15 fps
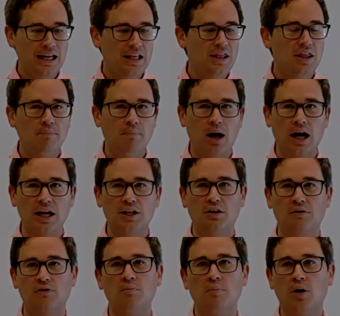in the mind
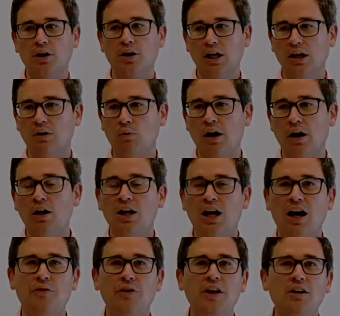of the market, where
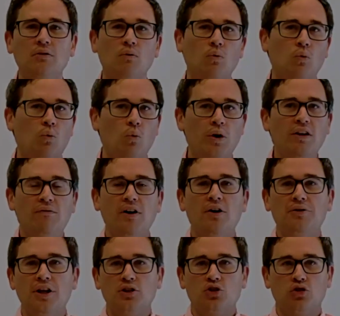I think we
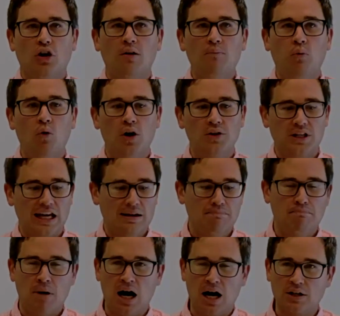felt that Trump was a
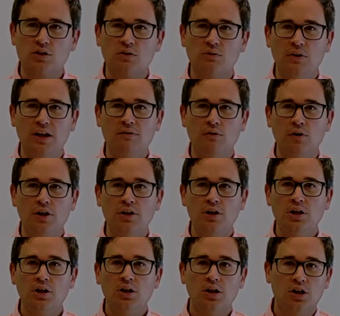modest
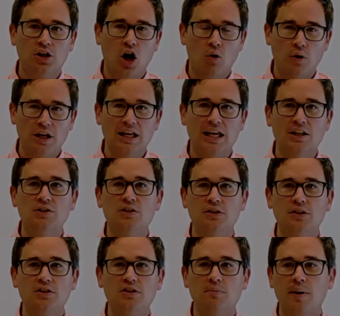favorite going
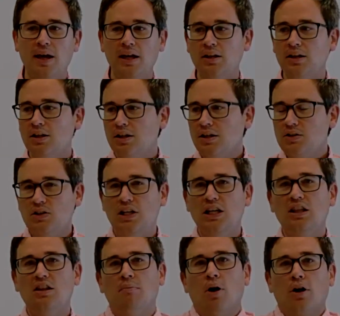into the debate,
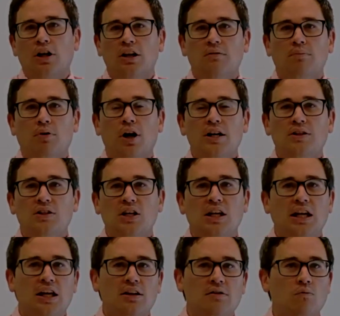seeing the market
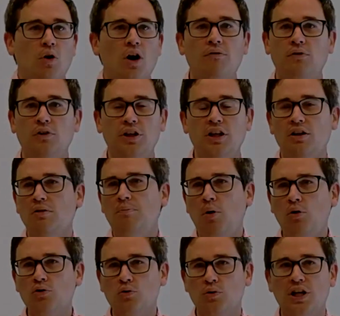pricing and roughly, the
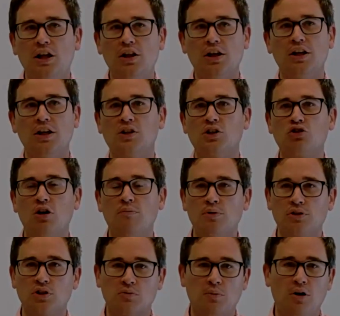polls were telling us that Trump
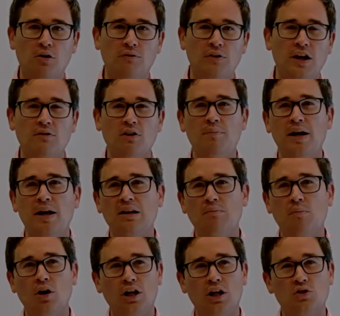was a small favorite.
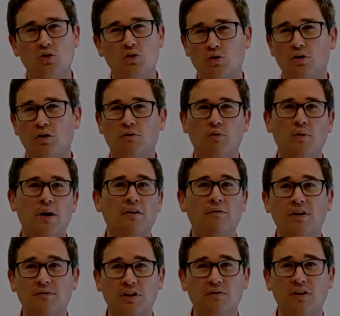Betting markets are sort of around
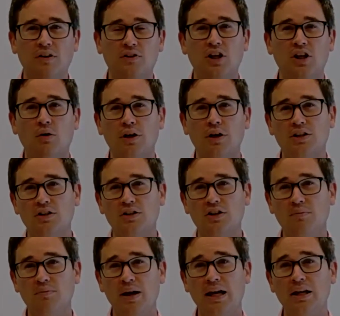50-50 going into
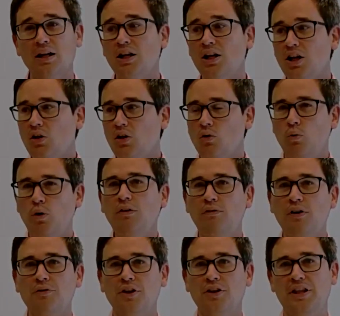the debate. We
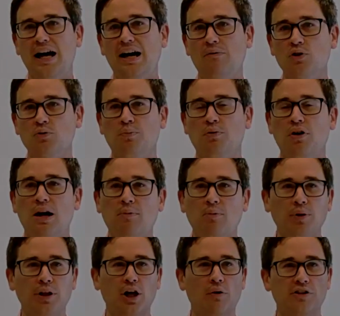felt that that was
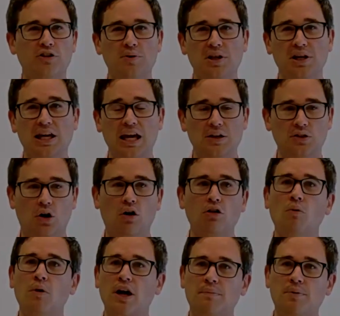probably going to be the case all
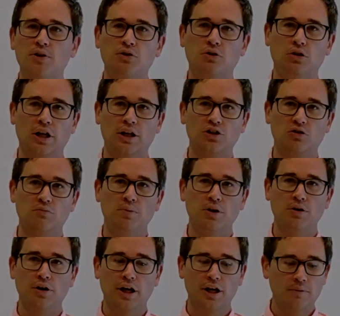the way up until election
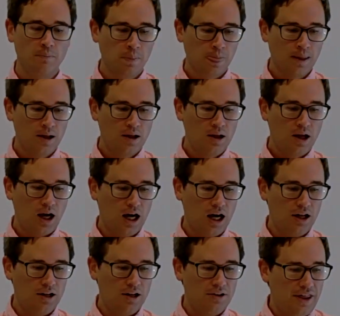
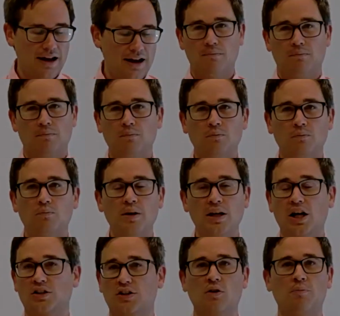period. That
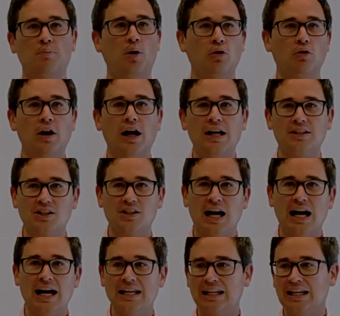because of the polarized
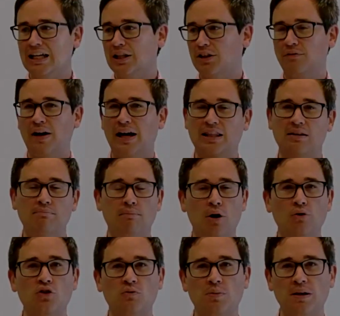society, the fact that
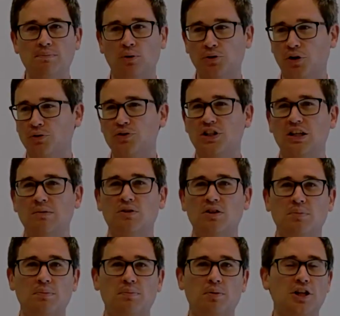most people don't seem to
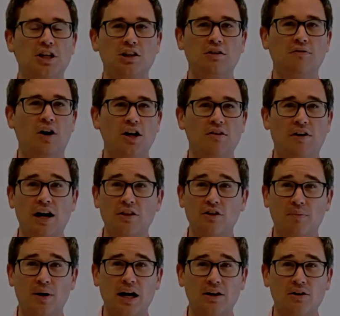be particularly fond of
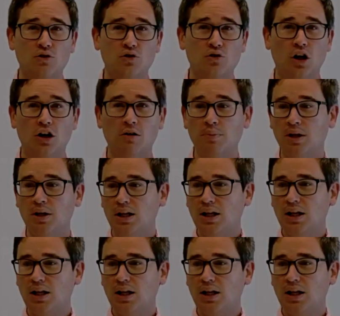either Biden or Trump,